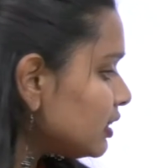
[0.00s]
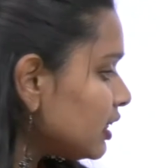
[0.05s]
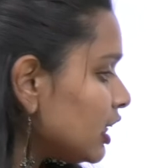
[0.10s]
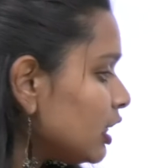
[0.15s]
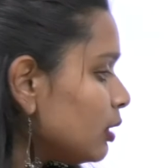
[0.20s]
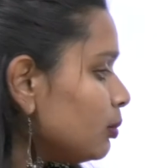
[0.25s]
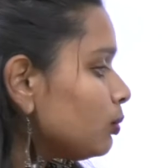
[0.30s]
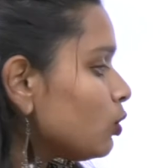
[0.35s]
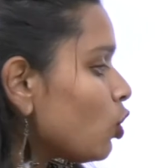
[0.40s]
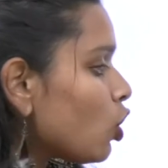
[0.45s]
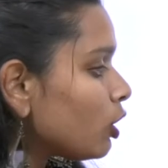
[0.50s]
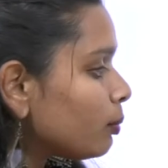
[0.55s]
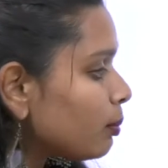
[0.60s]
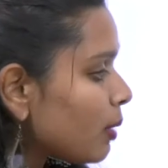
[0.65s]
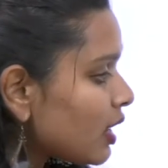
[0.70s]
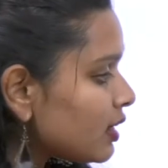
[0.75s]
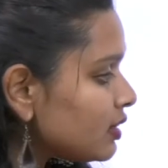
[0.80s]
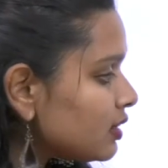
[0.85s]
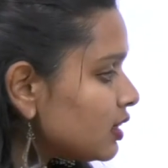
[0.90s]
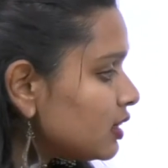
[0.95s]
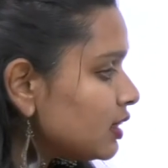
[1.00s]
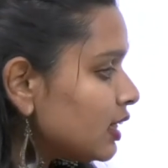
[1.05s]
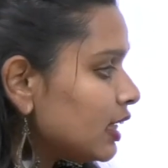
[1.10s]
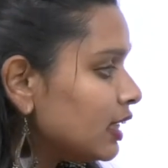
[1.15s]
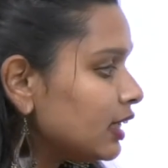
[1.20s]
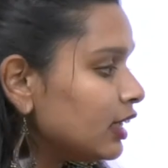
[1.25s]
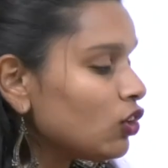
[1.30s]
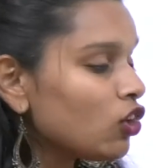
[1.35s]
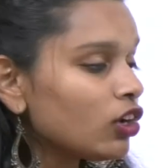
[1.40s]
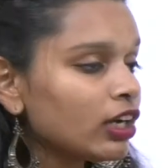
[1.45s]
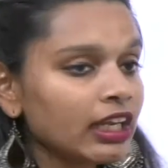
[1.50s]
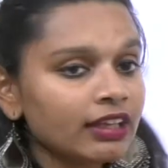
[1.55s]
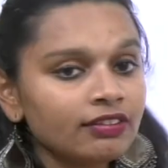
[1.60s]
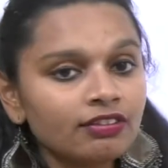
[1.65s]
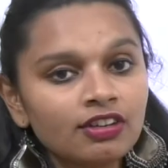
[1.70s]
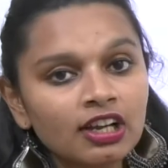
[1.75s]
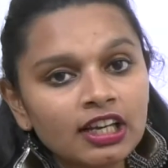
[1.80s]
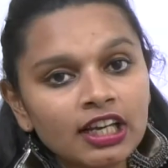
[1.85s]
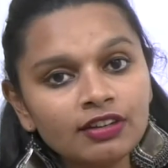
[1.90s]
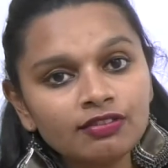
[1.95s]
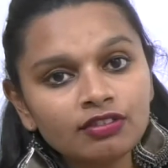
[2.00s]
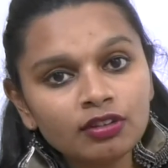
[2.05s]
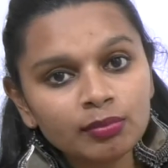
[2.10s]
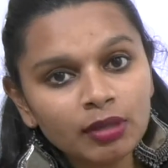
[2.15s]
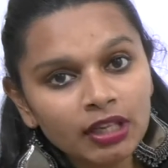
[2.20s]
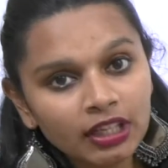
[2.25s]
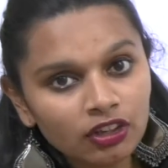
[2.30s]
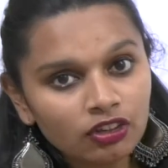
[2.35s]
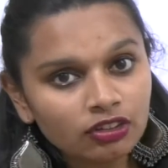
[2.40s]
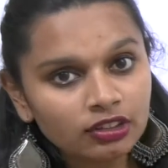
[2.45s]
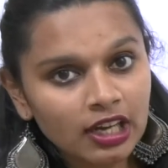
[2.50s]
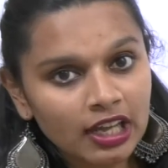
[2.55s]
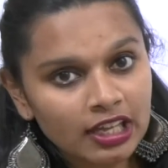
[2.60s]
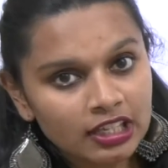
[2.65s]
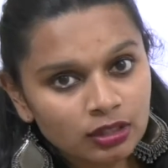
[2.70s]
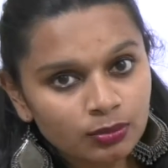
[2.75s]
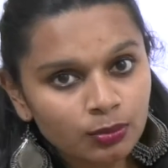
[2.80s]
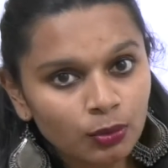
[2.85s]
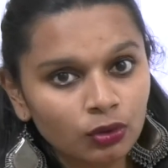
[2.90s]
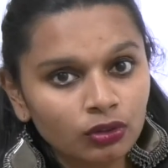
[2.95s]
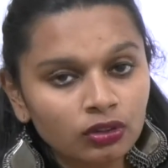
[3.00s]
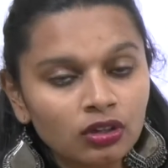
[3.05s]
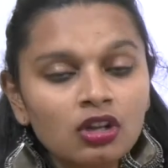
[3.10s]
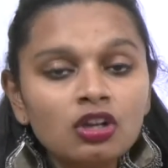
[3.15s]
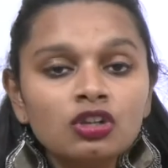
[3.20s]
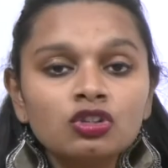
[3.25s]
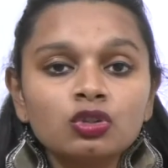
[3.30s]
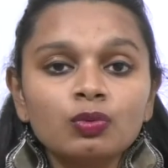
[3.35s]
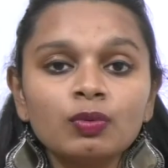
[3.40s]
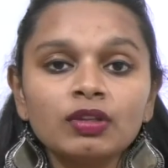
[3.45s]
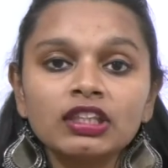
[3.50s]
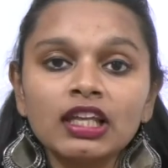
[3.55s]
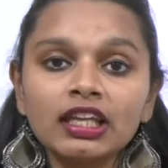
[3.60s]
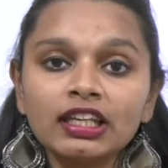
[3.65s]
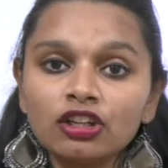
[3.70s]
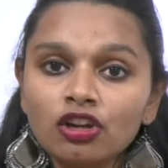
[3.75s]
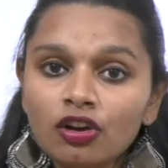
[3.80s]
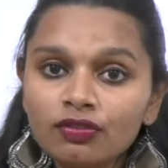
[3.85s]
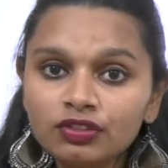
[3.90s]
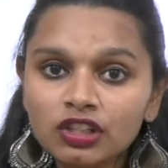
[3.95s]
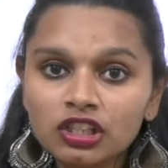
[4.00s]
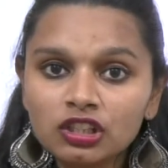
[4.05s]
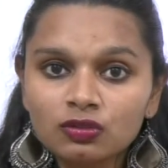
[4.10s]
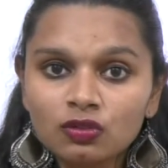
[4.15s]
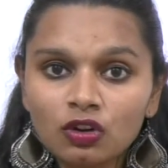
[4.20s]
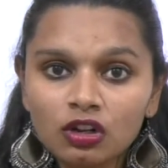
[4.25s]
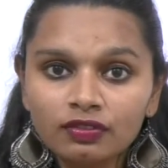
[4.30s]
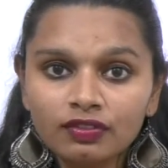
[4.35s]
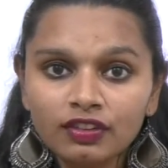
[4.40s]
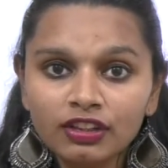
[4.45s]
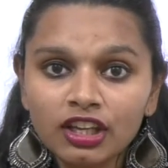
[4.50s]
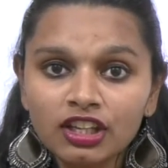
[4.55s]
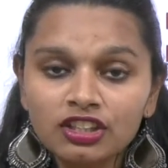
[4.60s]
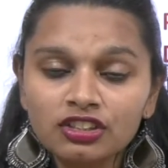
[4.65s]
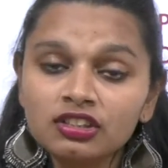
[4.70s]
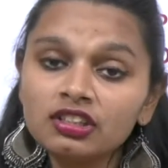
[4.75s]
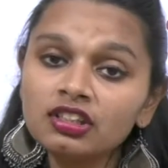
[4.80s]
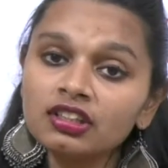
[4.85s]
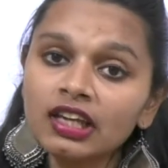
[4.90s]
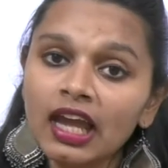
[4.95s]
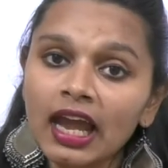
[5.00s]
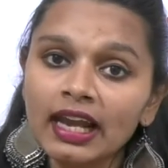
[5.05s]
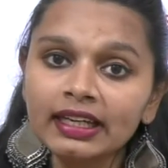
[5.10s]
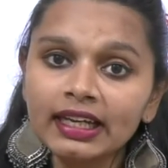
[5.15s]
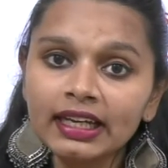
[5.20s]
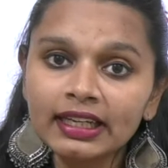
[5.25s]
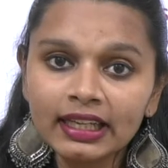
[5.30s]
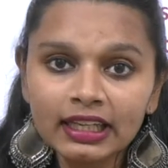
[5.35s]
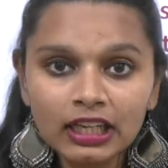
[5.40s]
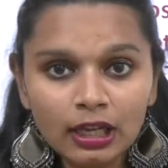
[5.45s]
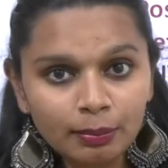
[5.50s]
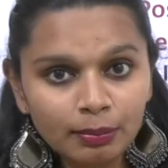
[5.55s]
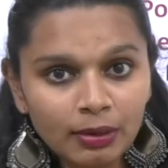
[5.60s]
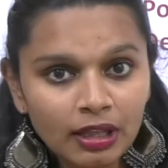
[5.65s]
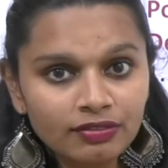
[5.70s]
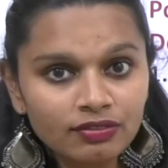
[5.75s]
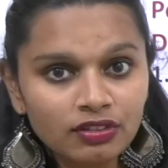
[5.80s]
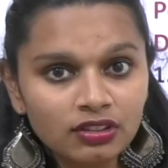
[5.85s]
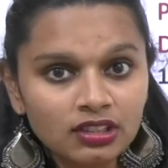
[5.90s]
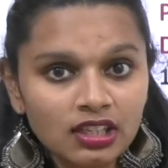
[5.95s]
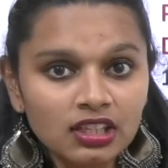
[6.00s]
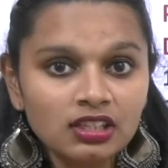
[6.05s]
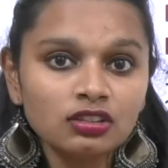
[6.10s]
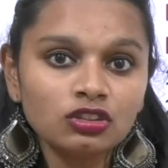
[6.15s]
stream or master degree or equivalent from a recognized board so with any of these qualification the candidate can apply for this